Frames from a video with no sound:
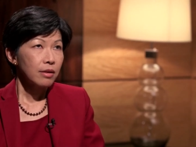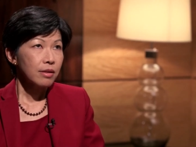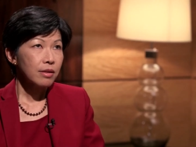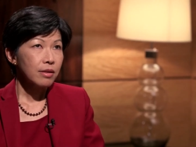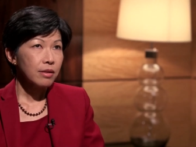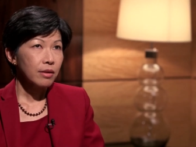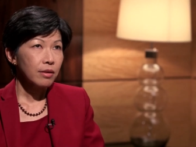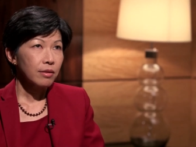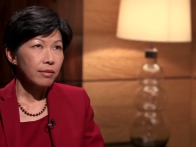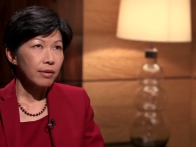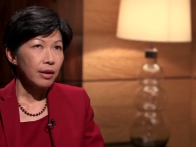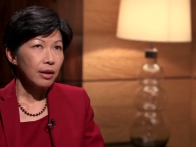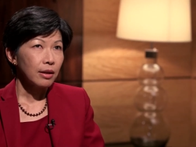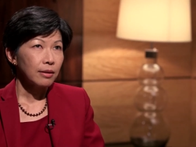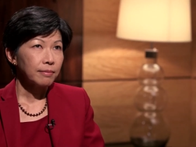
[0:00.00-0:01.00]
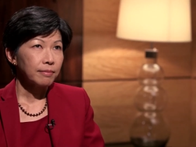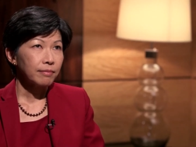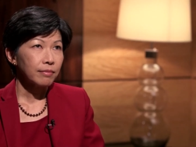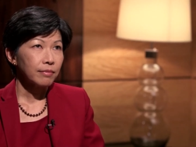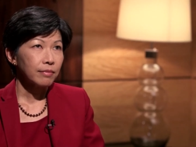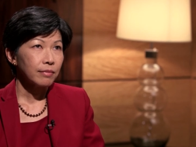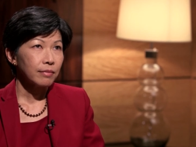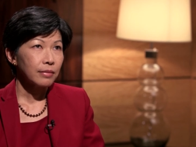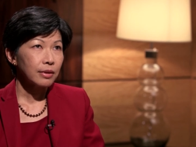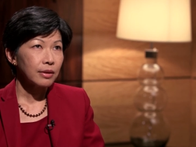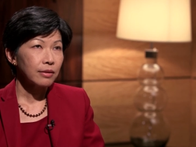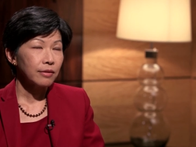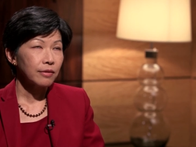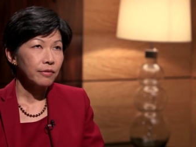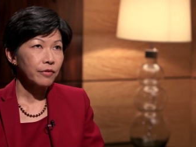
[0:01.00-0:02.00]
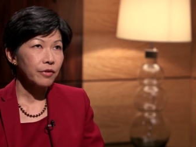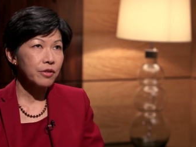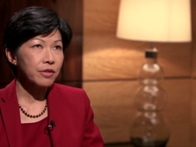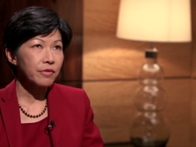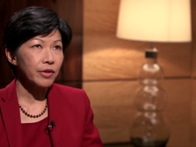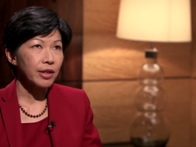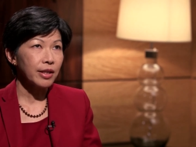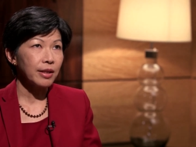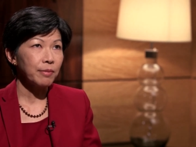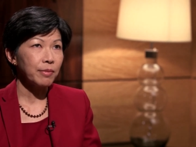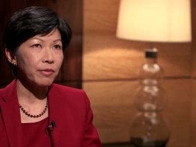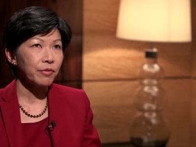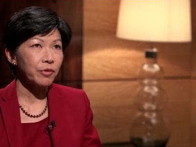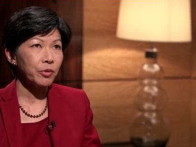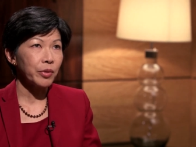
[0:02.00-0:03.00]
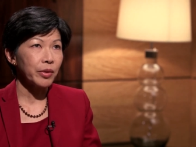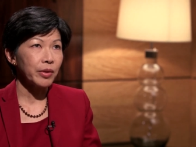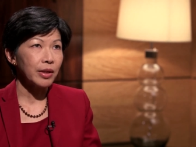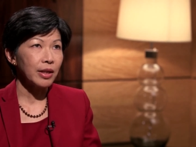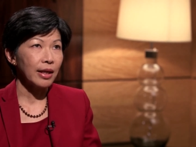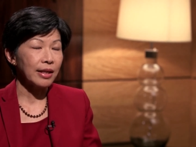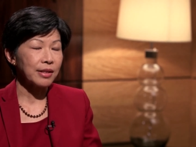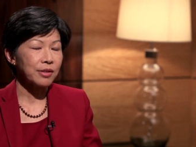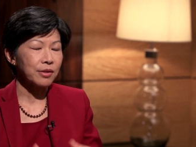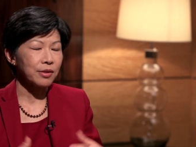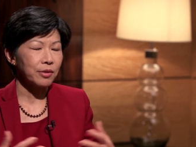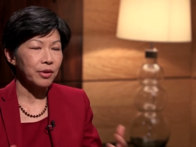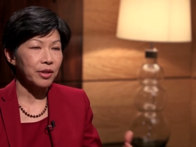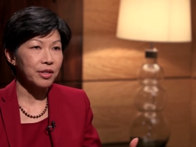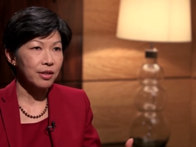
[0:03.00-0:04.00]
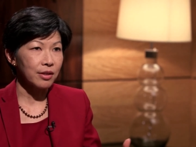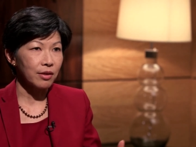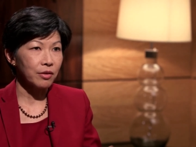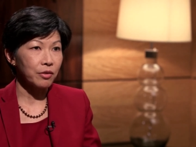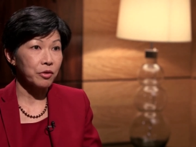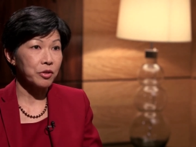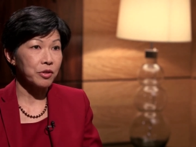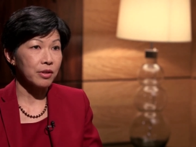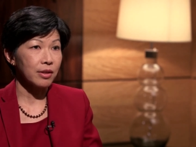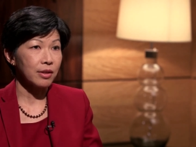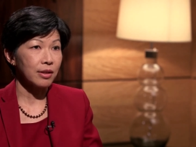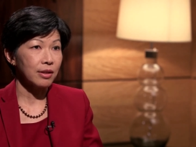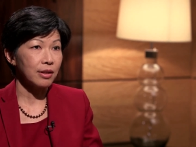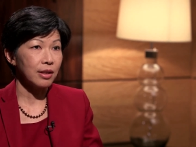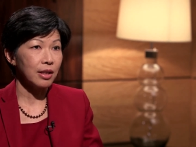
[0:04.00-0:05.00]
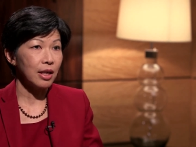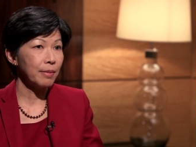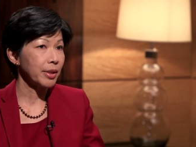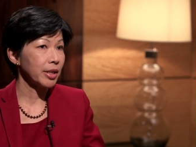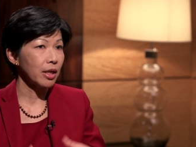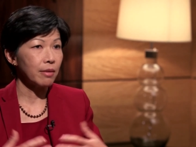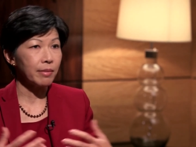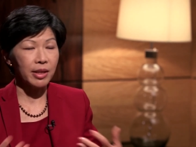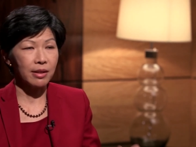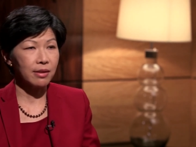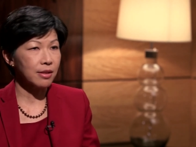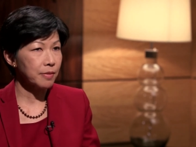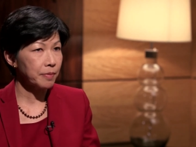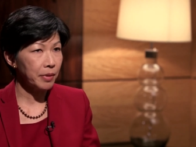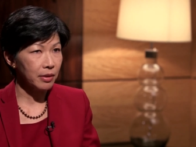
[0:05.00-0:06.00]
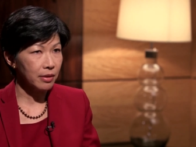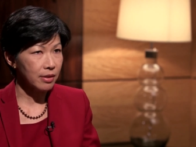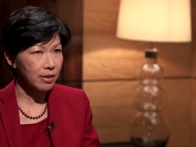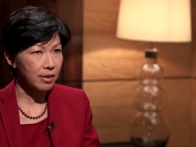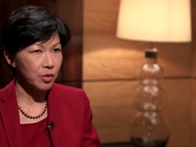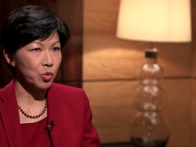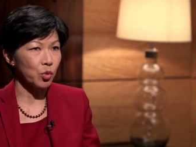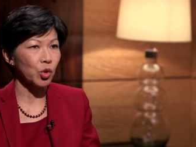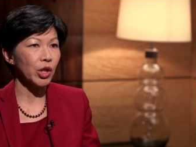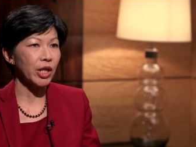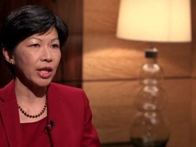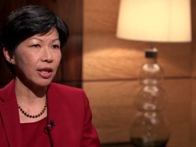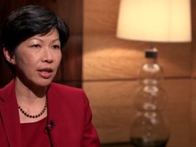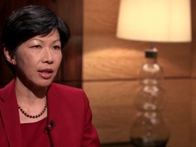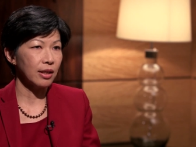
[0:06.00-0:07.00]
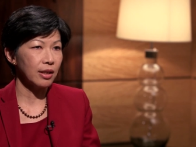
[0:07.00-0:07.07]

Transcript: So. Um, uh, first of all, I think before I answer the question, are those uh, Abenomics policies working?